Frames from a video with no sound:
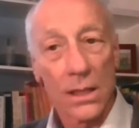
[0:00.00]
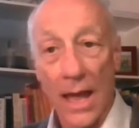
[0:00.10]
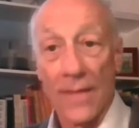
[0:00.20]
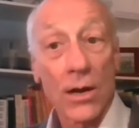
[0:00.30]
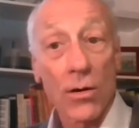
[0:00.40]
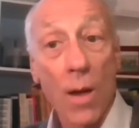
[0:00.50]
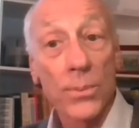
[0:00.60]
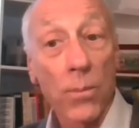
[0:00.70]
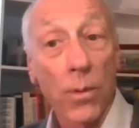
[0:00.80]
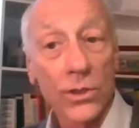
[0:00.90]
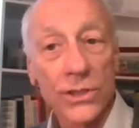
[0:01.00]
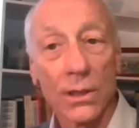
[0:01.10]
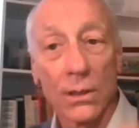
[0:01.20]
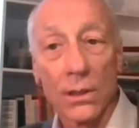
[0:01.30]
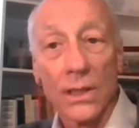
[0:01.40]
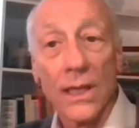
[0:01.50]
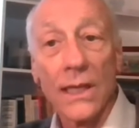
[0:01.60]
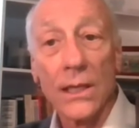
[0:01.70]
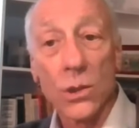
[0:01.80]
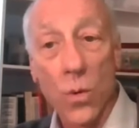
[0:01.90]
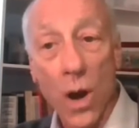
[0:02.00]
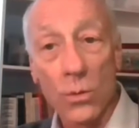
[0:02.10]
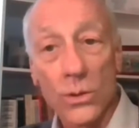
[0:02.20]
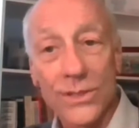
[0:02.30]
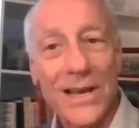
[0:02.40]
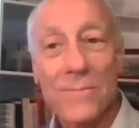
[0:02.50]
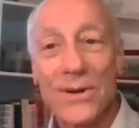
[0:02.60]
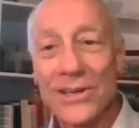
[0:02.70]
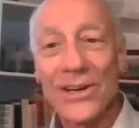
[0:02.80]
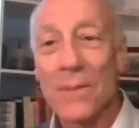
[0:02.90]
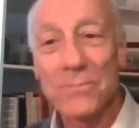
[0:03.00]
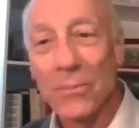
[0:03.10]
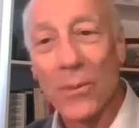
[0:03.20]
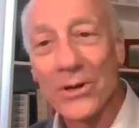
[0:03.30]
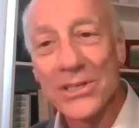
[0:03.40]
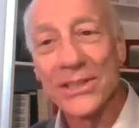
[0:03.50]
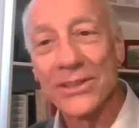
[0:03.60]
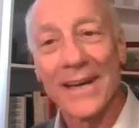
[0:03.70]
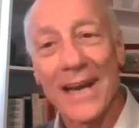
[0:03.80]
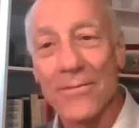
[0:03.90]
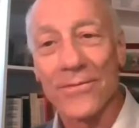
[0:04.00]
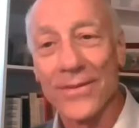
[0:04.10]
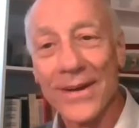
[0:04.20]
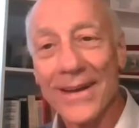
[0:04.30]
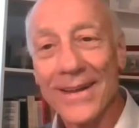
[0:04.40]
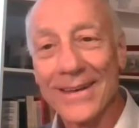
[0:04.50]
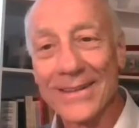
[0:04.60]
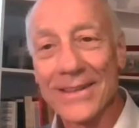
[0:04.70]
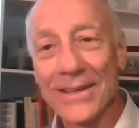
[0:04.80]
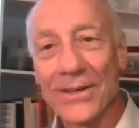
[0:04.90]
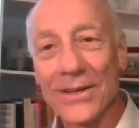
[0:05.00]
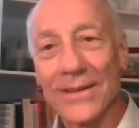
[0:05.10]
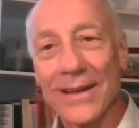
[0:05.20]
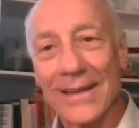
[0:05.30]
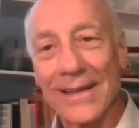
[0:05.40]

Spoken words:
and they're all proportional in quotes, but they're not proportional enough. They're